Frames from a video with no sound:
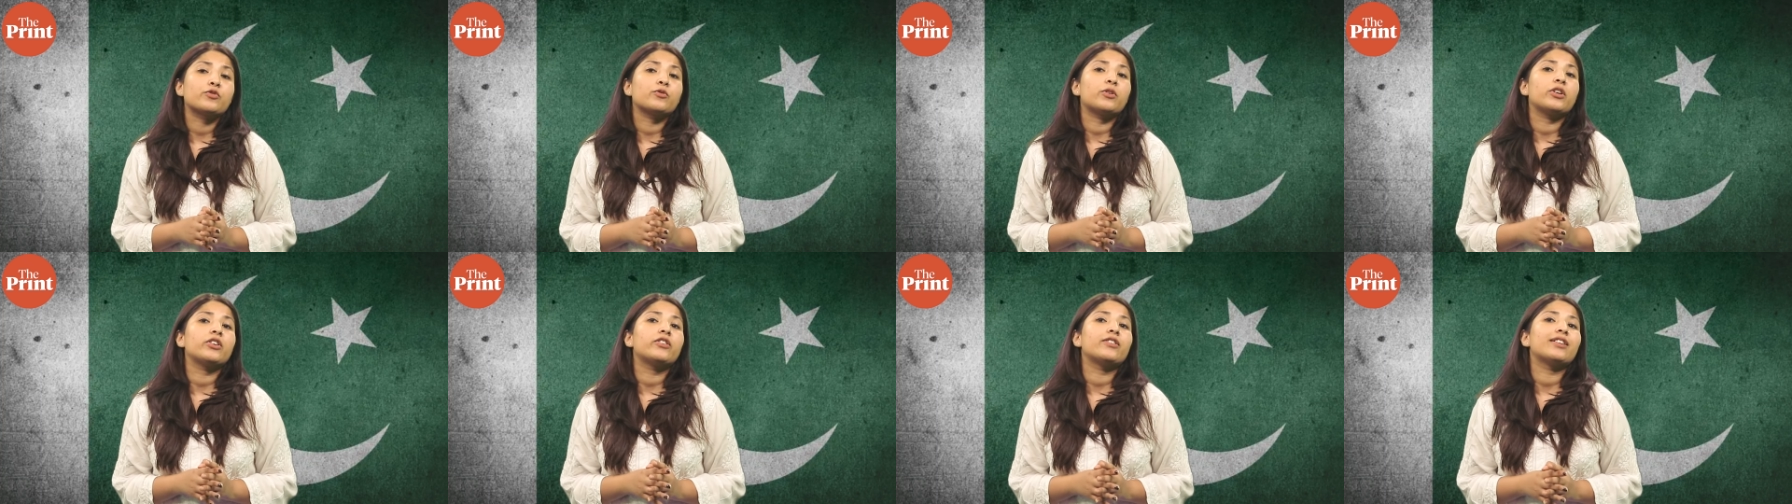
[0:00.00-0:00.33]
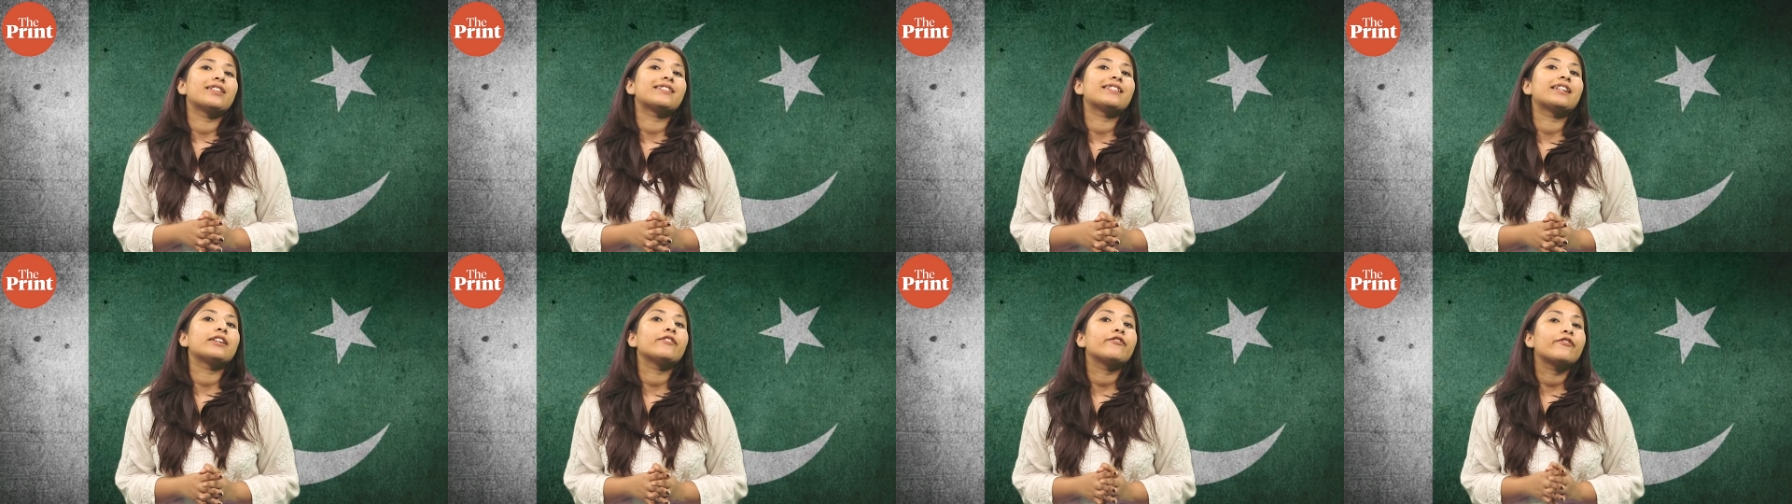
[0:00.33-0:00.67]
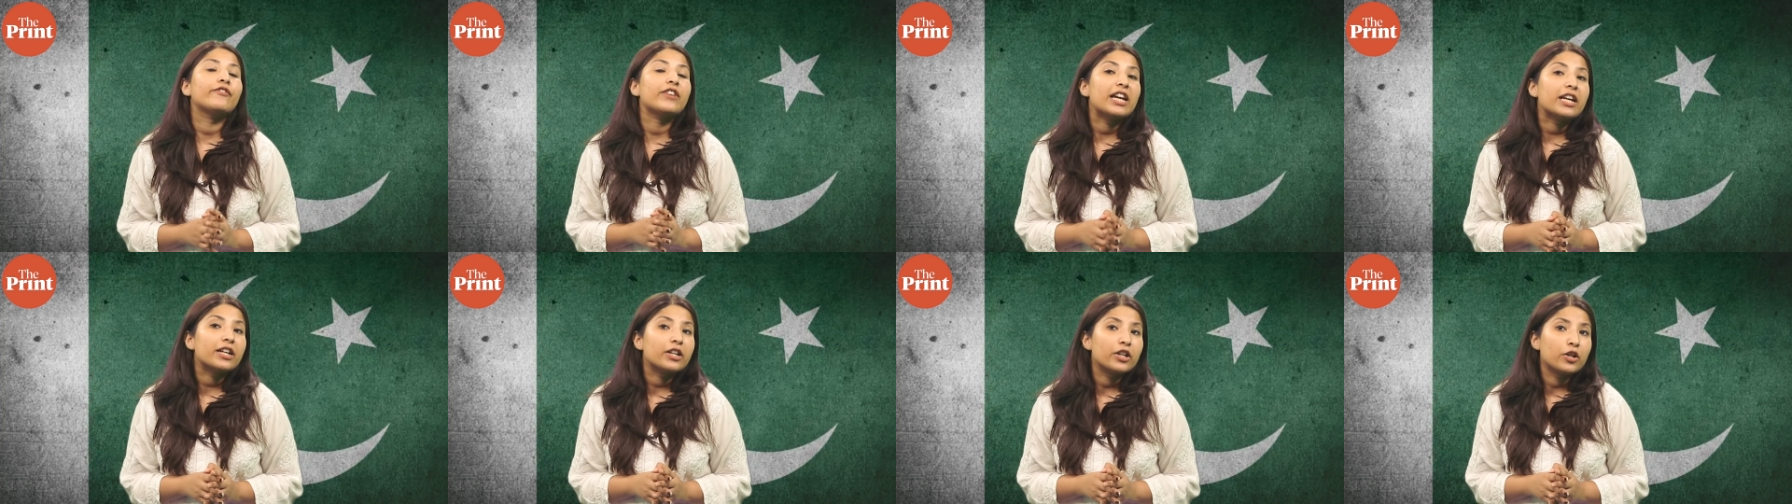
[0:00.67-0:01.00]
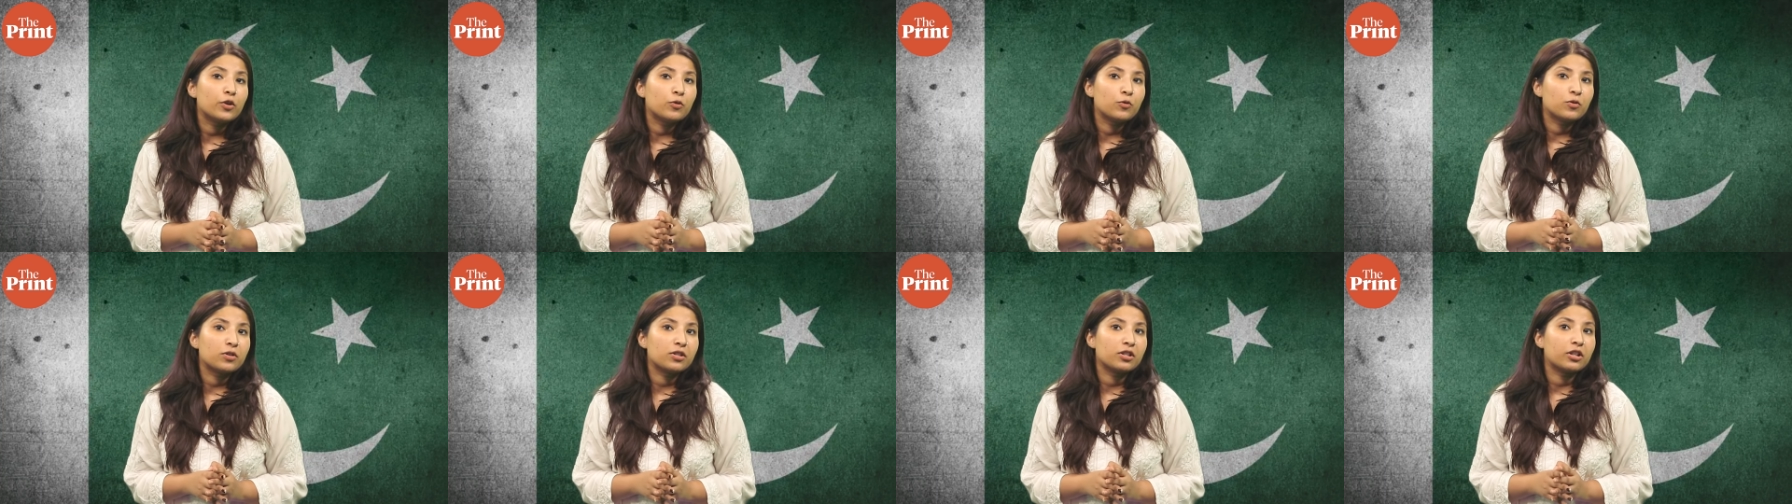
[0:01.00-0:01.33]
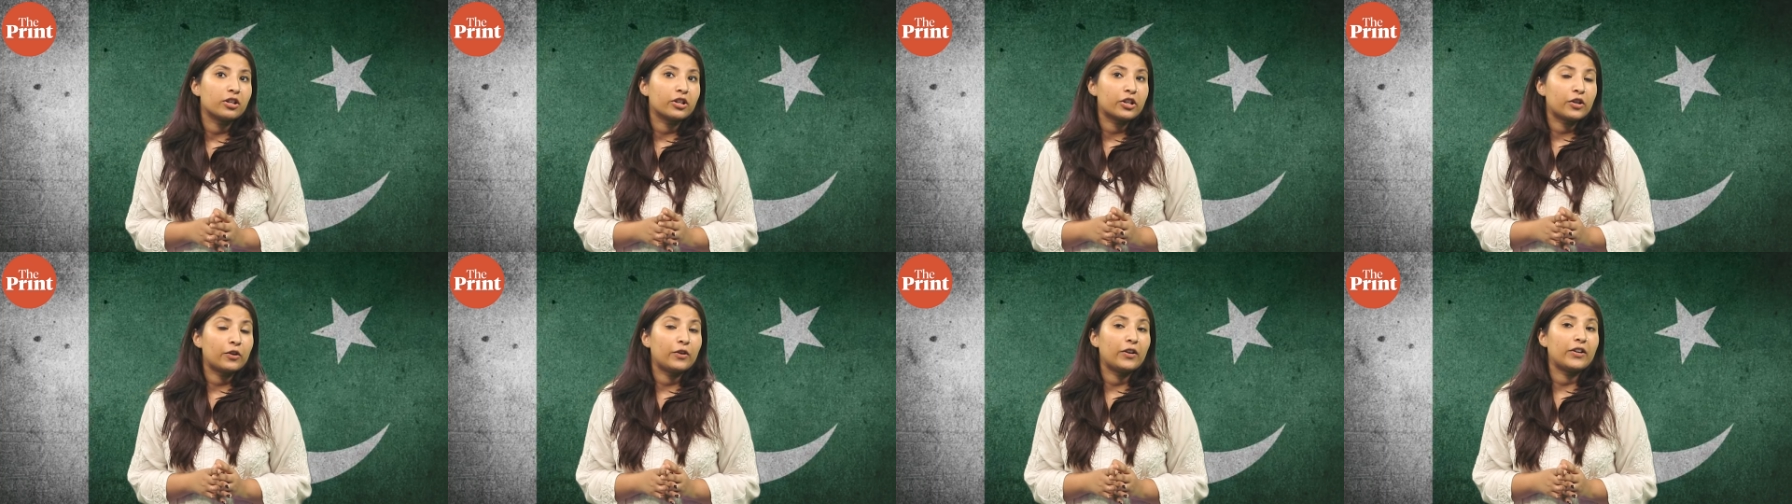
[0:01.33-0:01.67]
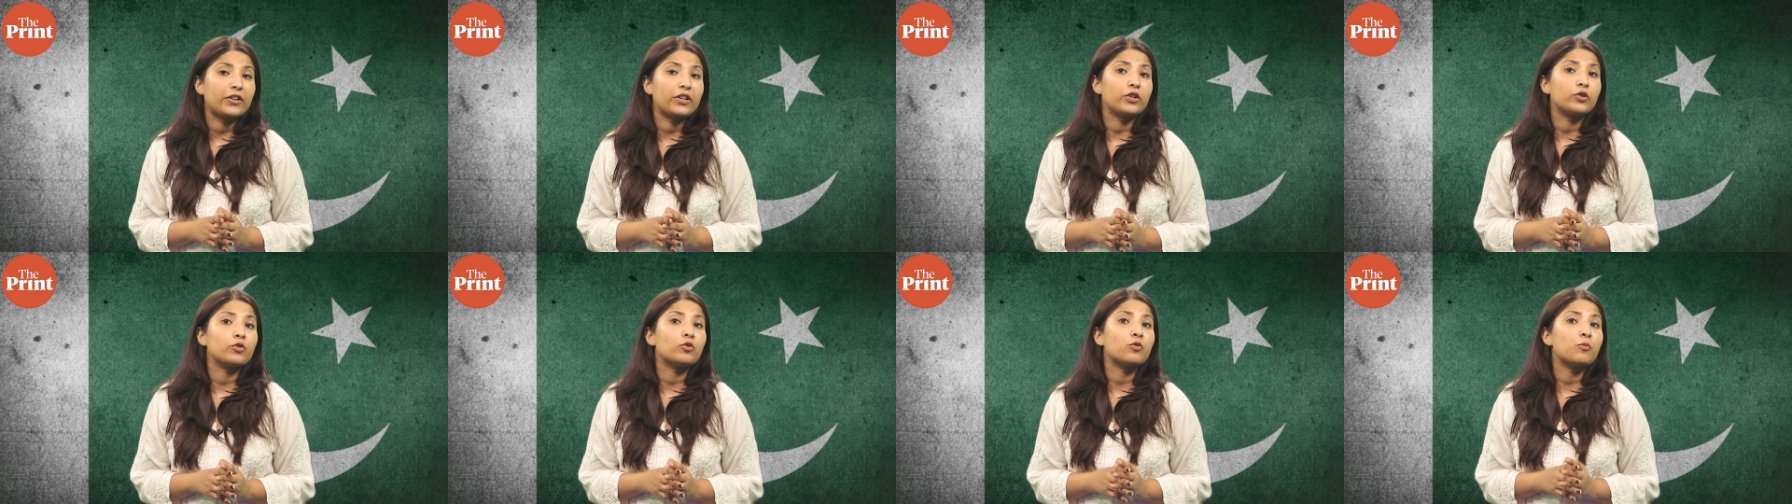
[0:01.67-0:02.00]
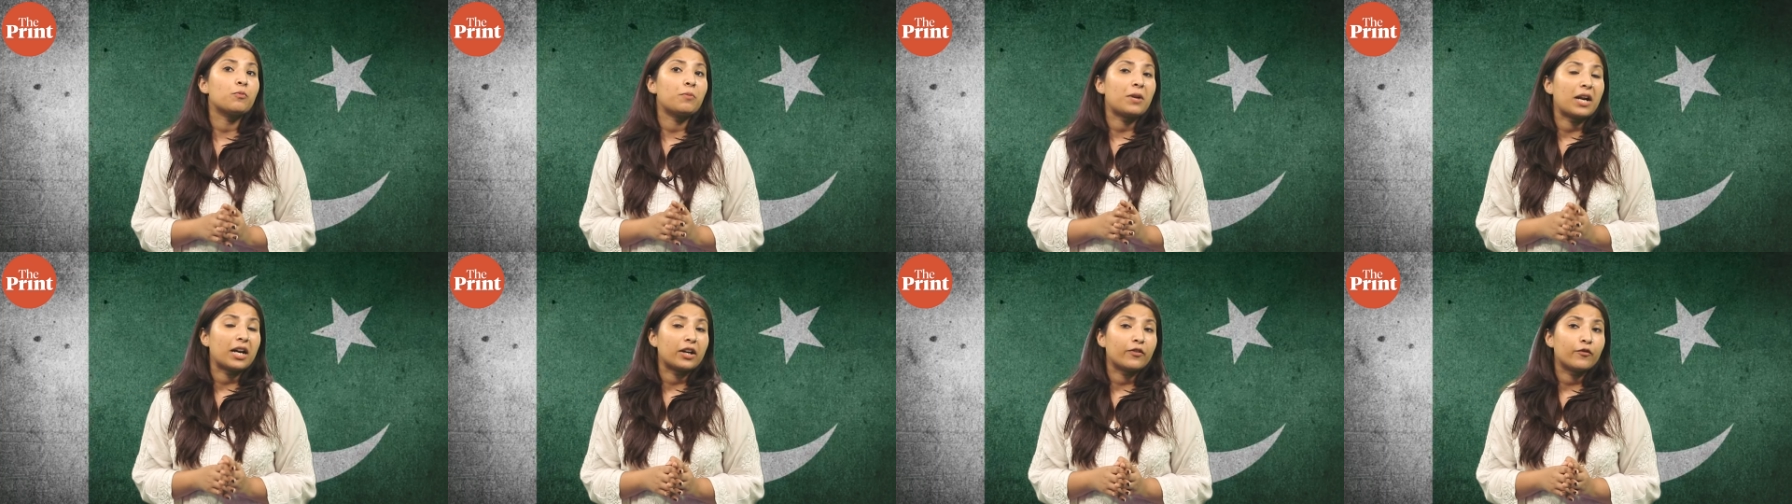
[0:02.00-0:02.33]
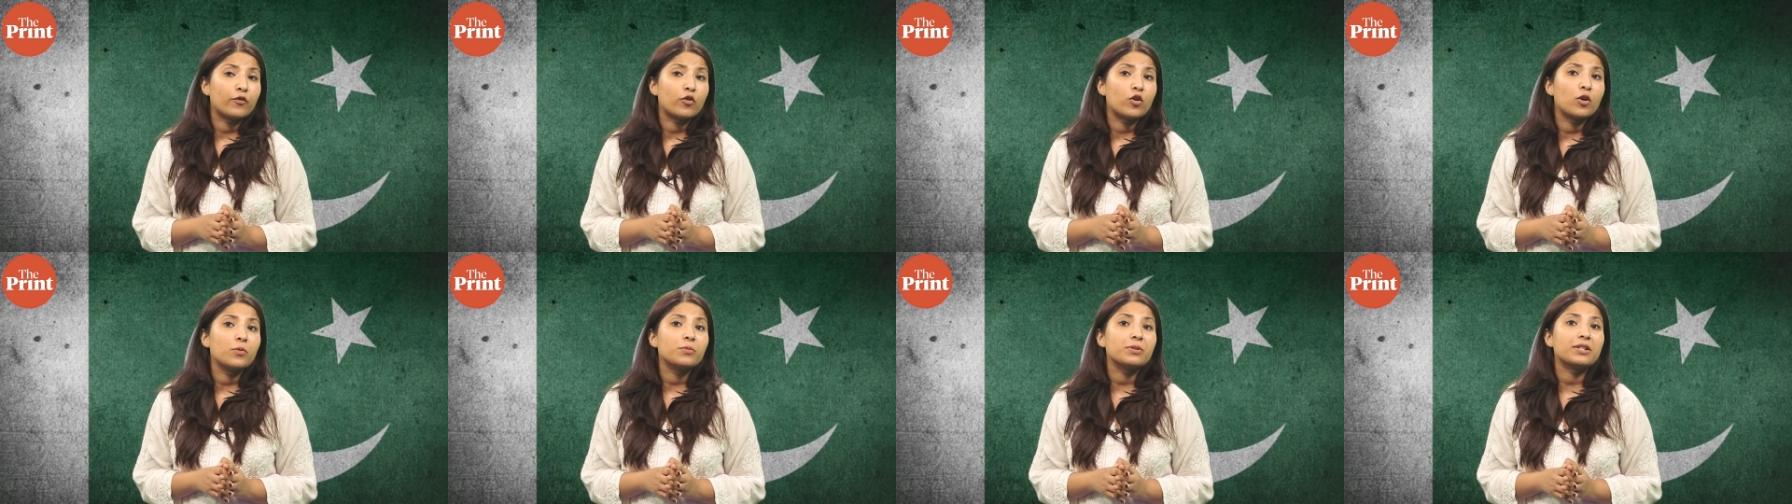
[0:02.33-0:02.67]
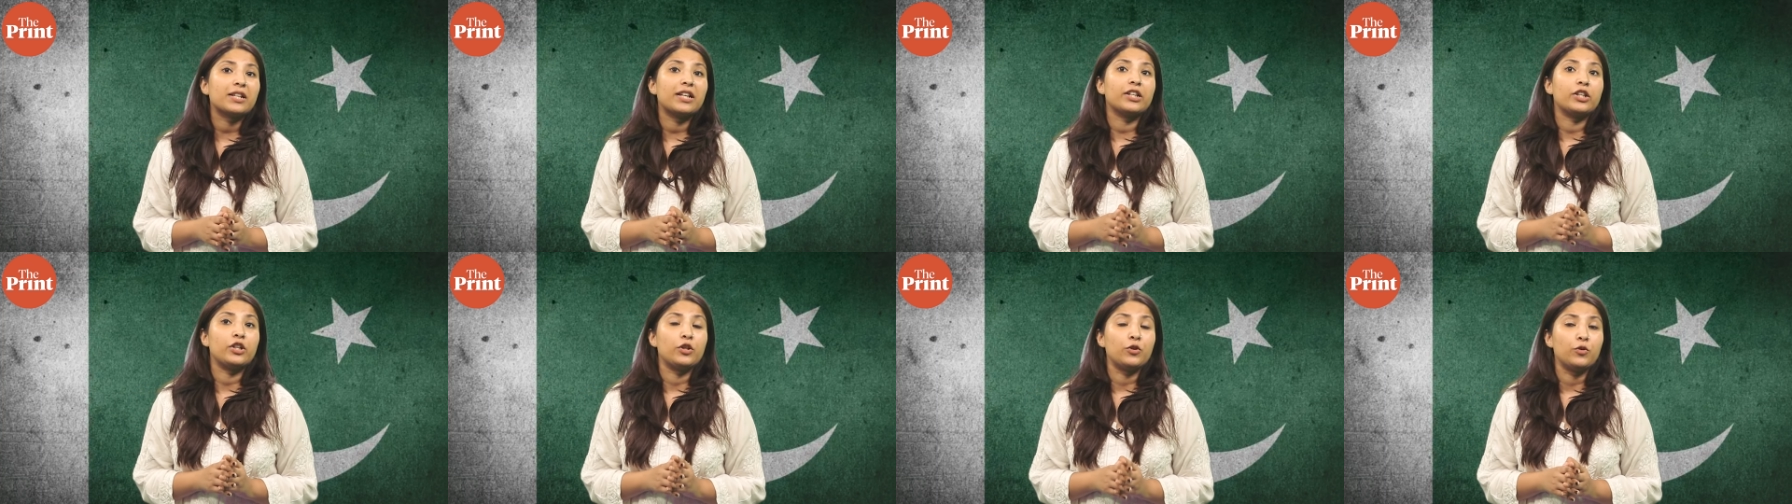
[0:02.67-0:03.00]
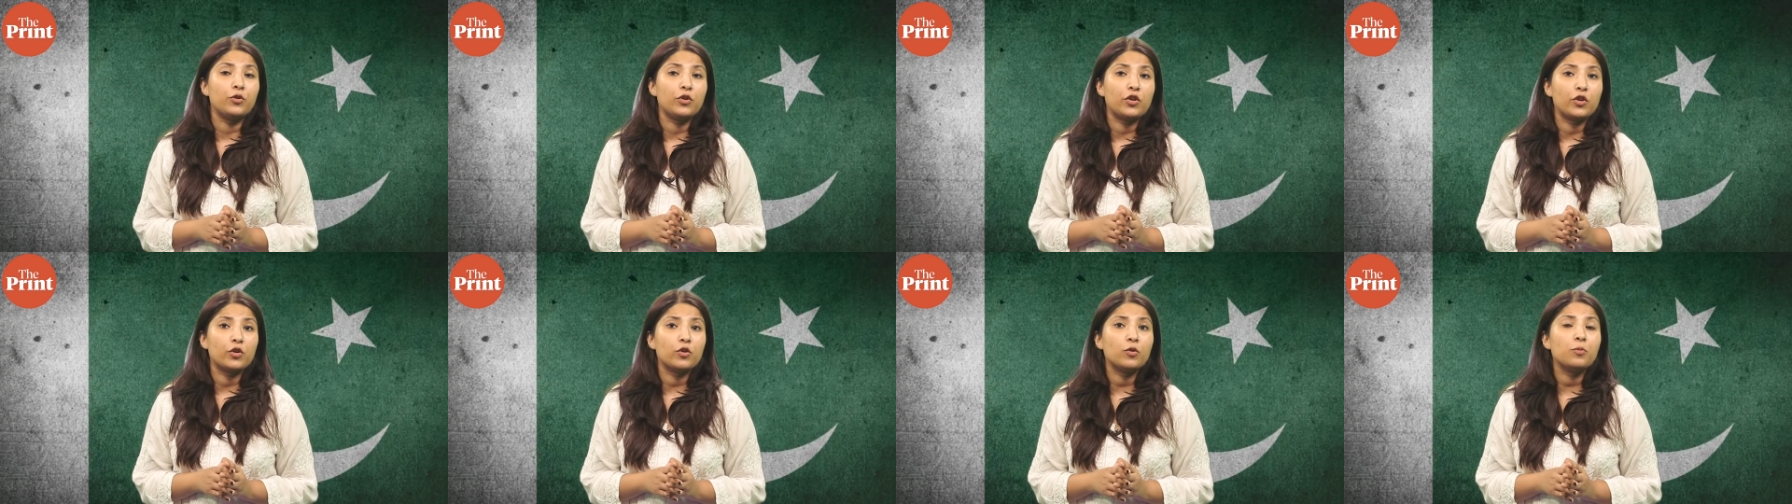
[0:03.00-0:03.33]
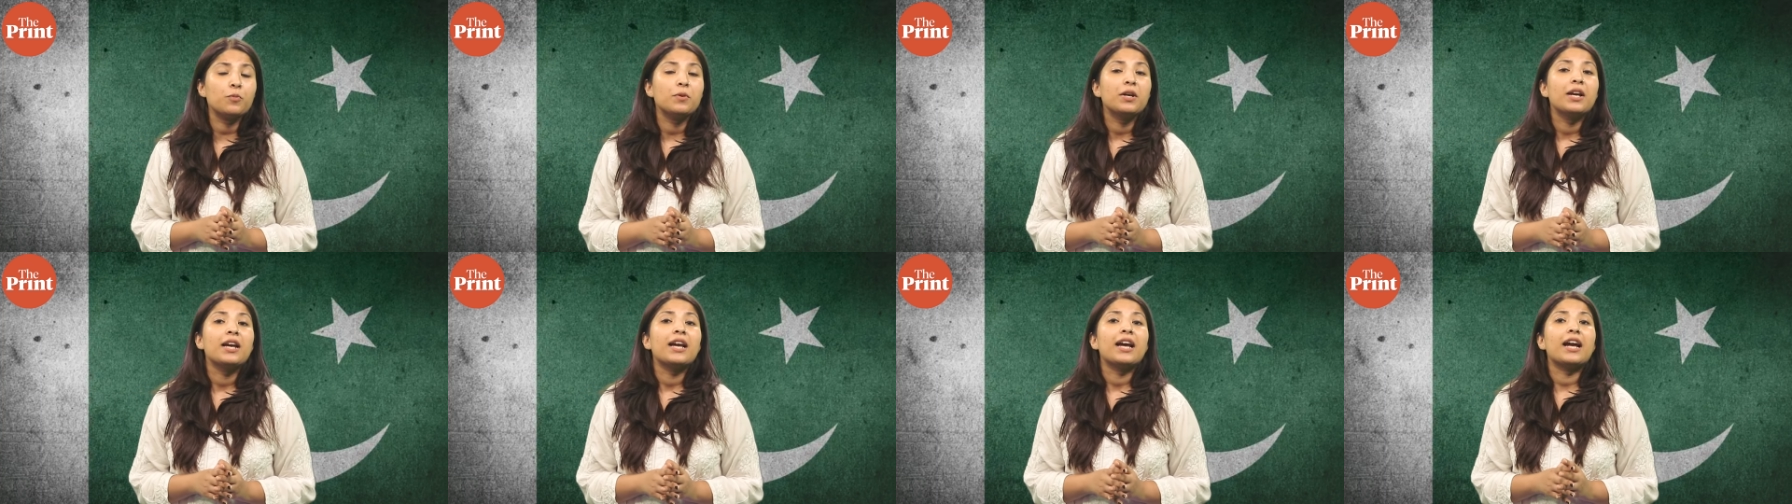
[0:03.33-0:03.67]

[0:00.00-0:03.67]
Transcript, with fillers: to addressing fake news circulated through platforms like YouTube